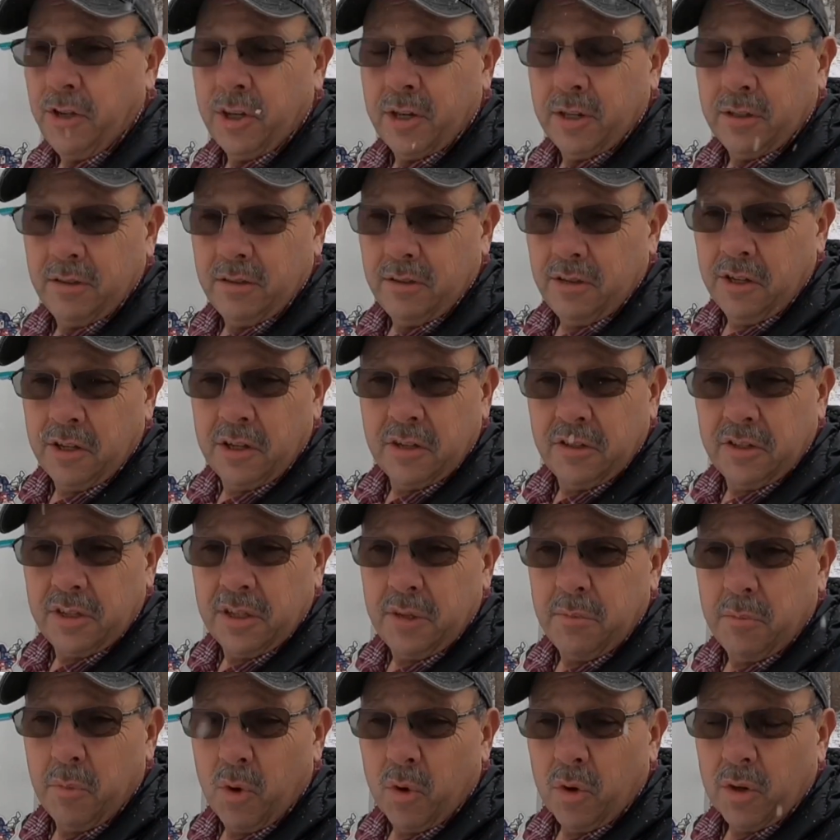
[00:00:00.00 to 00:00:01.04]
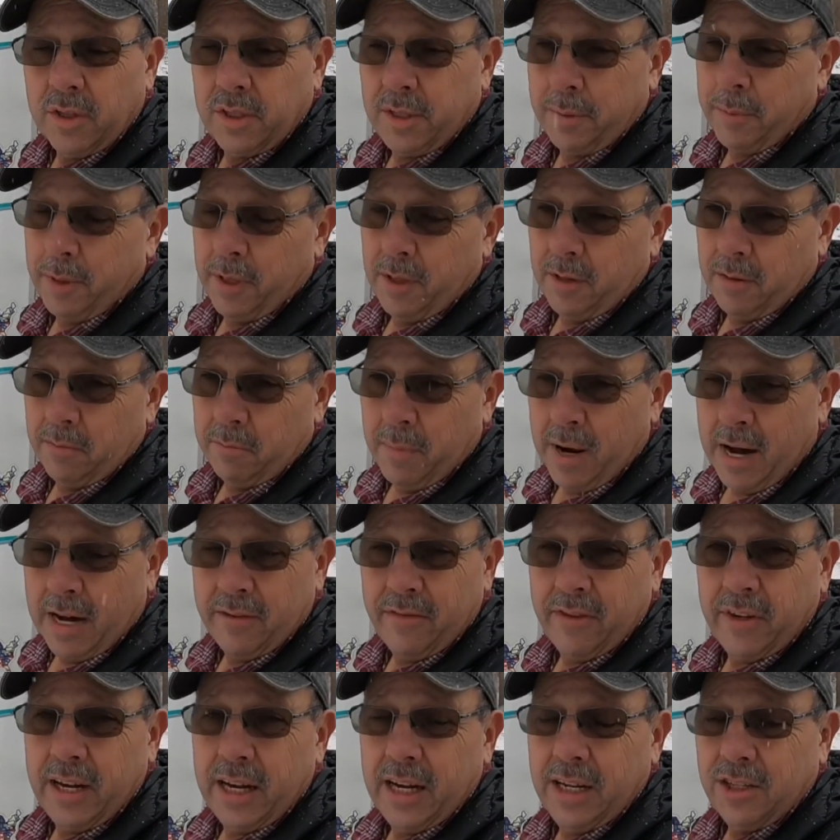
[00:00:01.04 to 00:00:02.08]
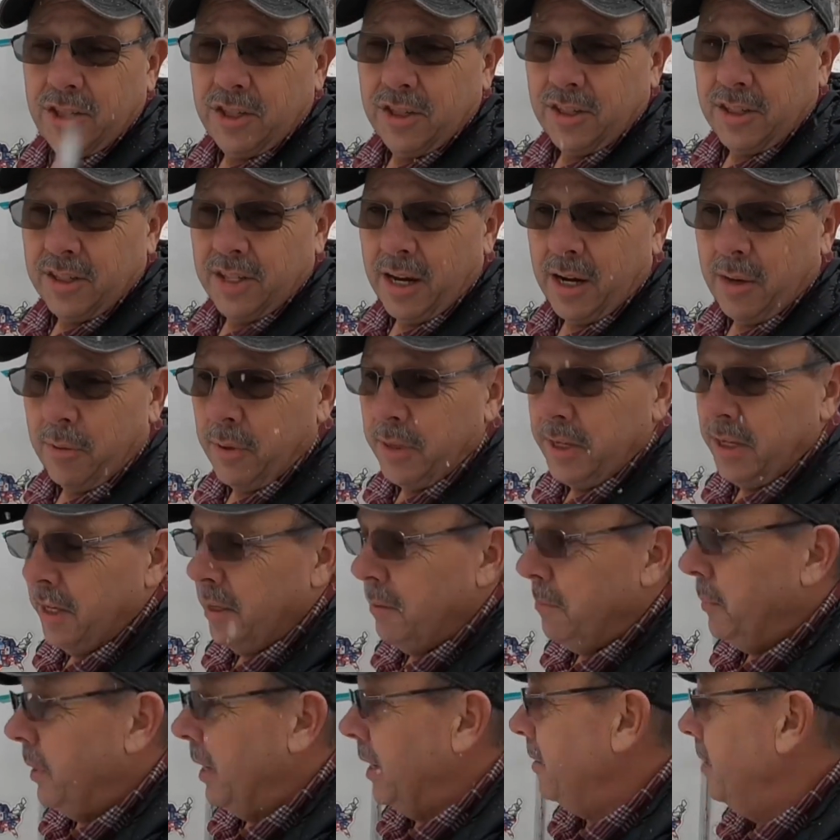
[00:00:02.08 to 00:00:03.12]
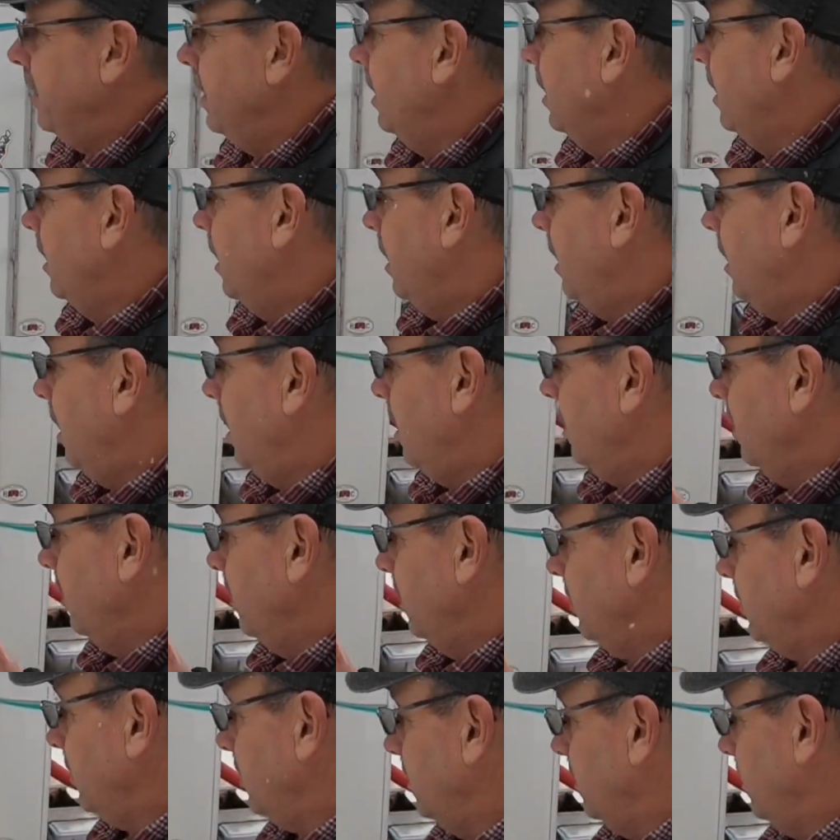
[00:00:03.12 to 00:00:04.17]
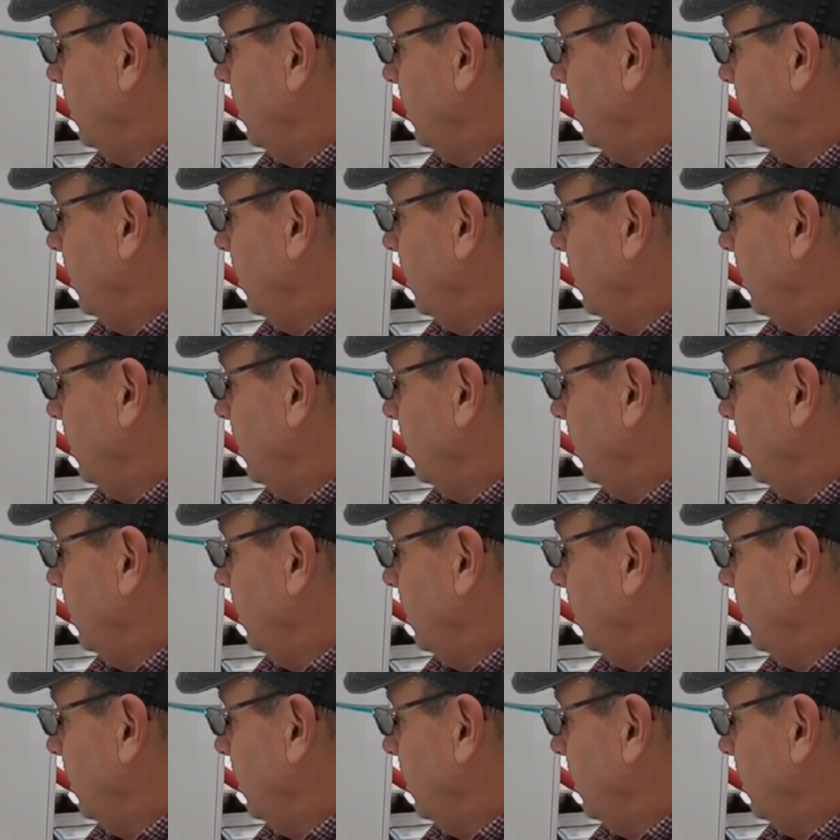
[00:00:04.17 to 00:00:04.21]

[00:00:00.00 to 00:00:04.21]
can see some of the modifications that we did. But this is